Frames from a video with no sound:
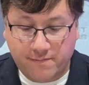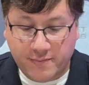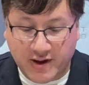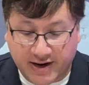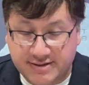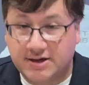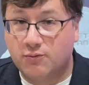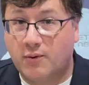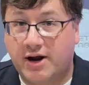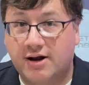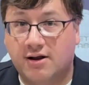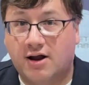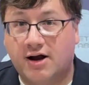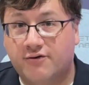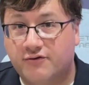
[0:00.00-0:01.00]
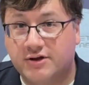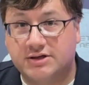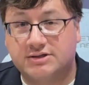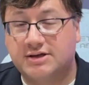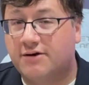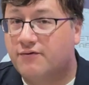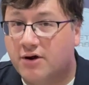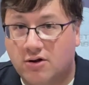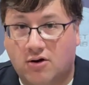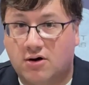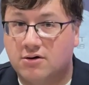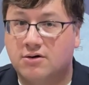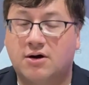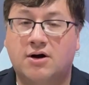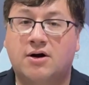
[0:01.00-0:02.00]
I did wait in line for this, not very
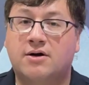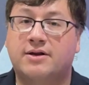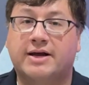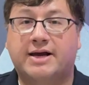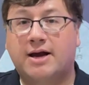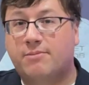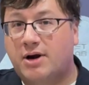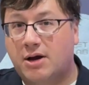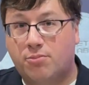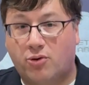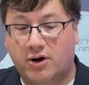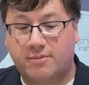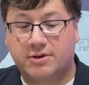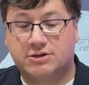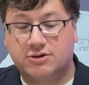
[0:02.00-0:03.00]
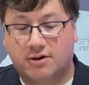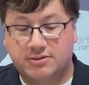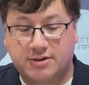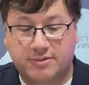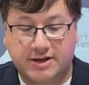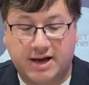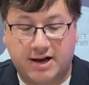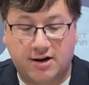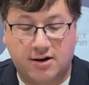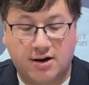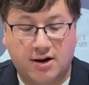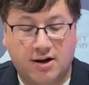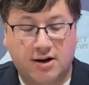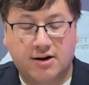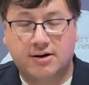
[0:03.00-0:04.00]
long. They kept my appointment, so I was able to get it
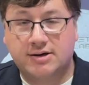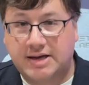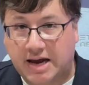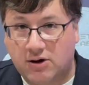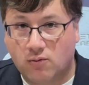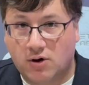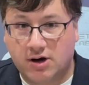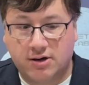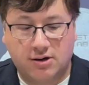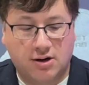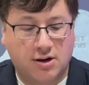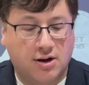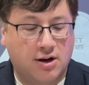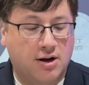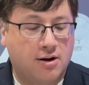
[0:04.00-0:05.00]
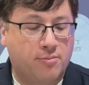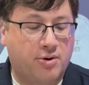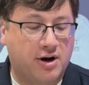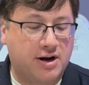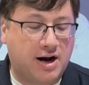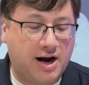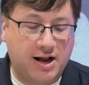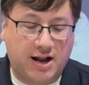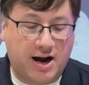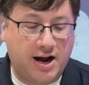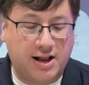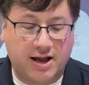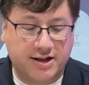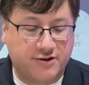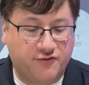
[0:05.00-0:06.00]
day one. But I
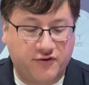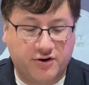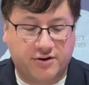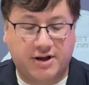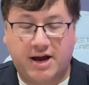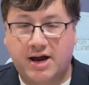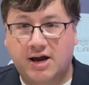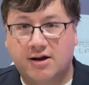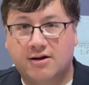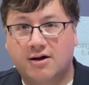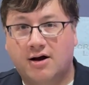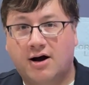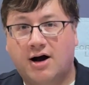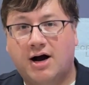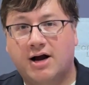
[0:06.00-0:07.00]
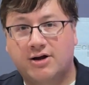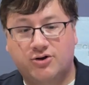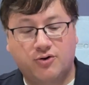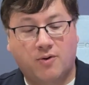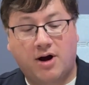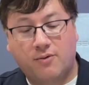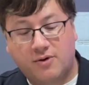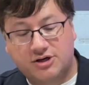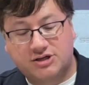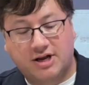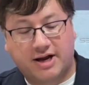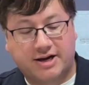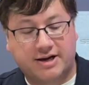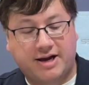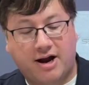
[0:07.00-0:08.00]
like the feel in the hand. Do I wish that I
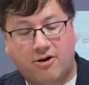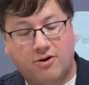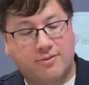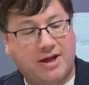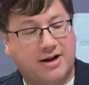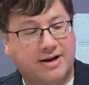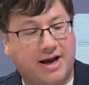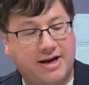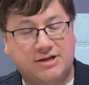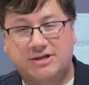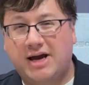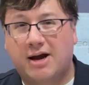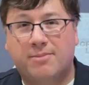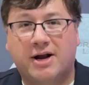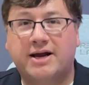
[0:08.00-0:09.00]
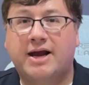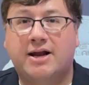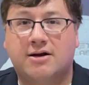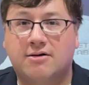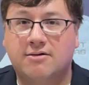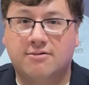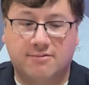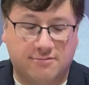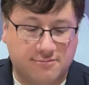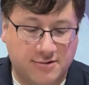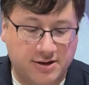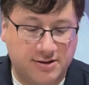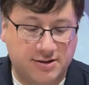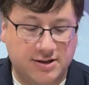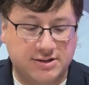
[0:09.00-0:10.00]
could carry it without a case? Yeah, but I get it,
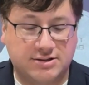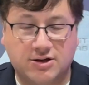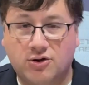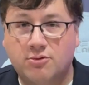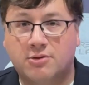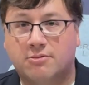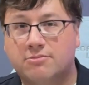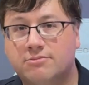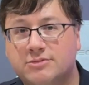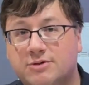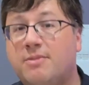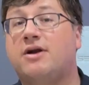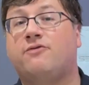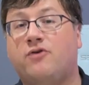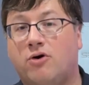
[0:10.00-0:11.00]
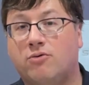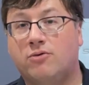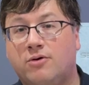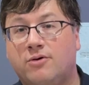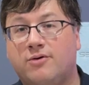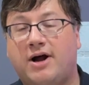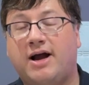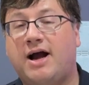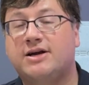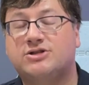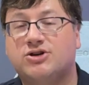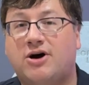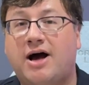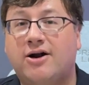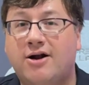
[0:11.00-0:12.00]
right? It's aluminum. It's a metal phone. I don't
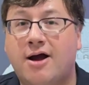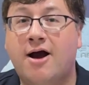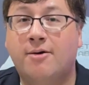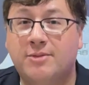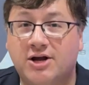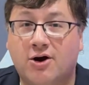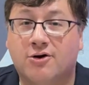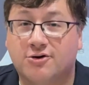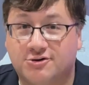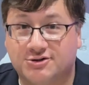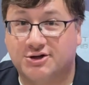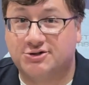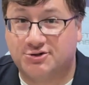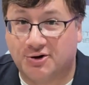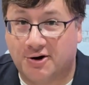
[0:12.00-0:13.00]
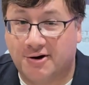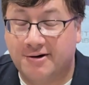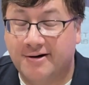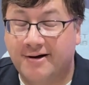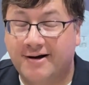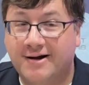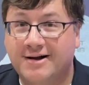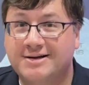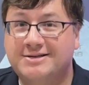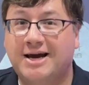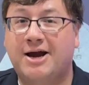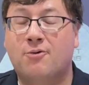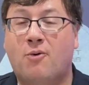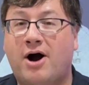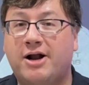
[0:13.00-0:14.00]
know how many articles I saw
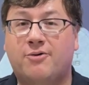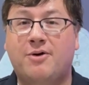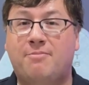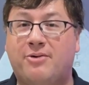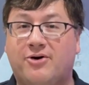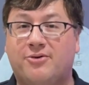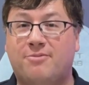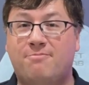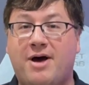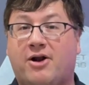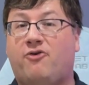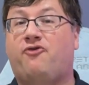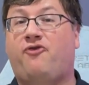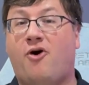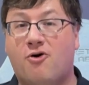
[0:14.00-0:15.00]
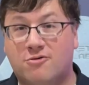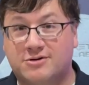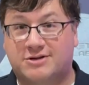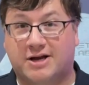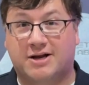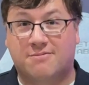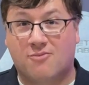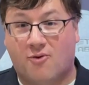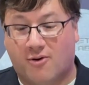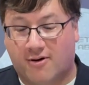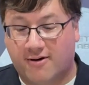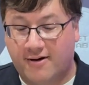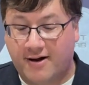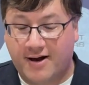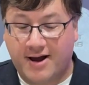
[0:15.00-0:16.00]
saying, why don't we build metal phones
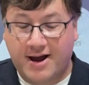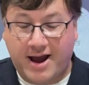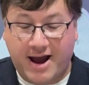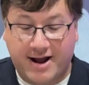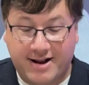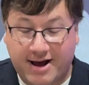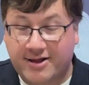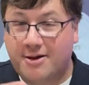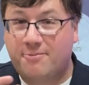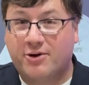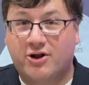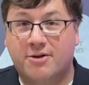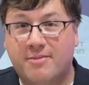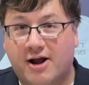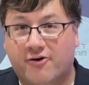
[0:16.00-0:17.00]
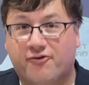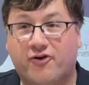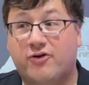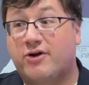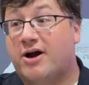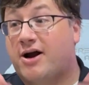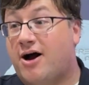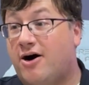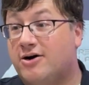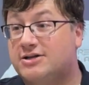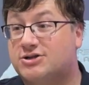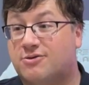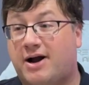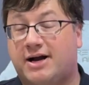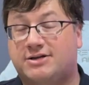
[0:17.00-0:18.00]
anymore? And now they build a metal phone, like, oh, it
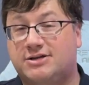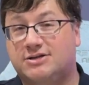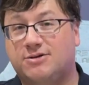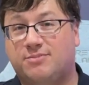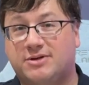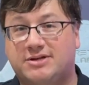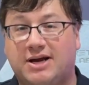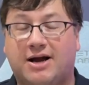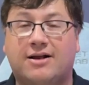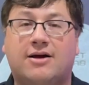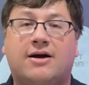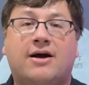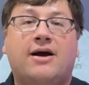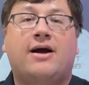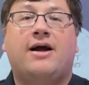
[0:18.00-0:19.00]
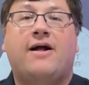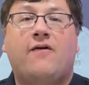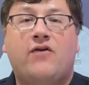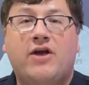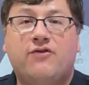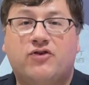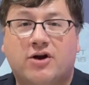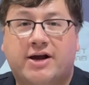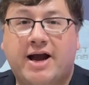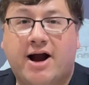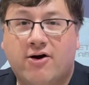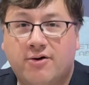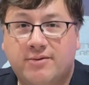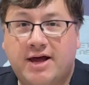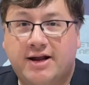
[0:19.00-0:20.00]
scratches it. If you
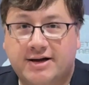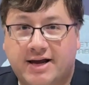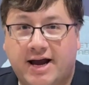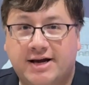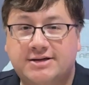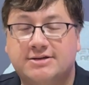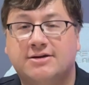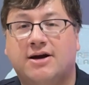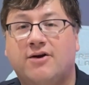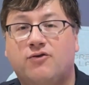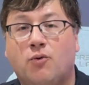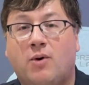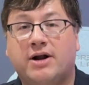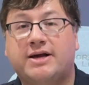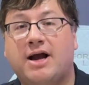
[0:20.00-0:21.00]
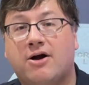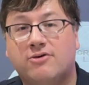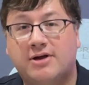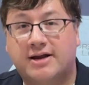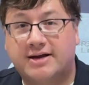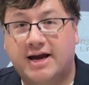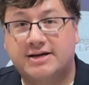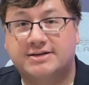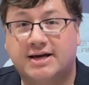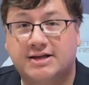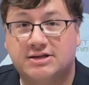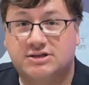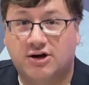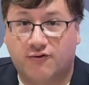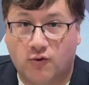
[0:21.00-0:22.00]
carry without a case, if you want to carry without a case, get
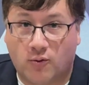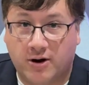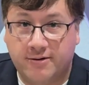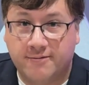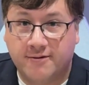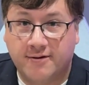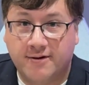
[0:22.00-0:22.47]
the silver one.